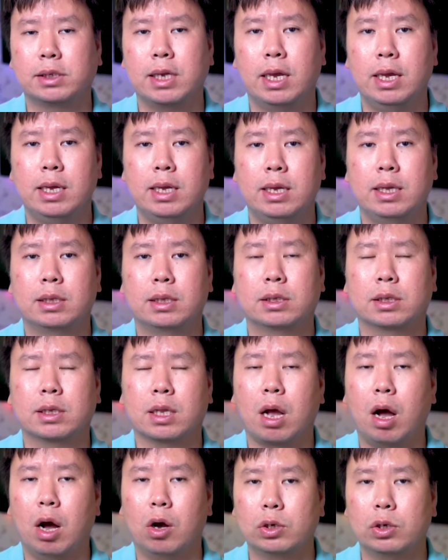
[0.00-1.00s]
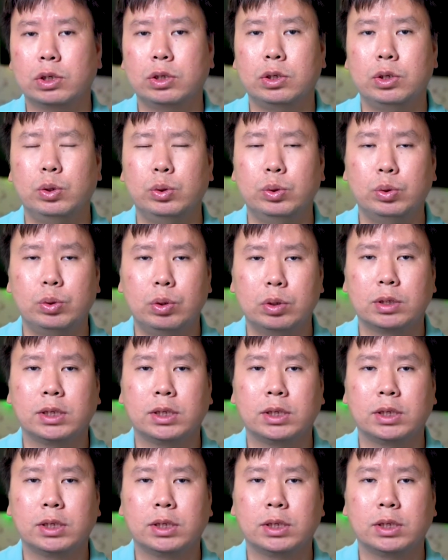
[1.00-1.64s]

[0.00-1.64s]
it costs you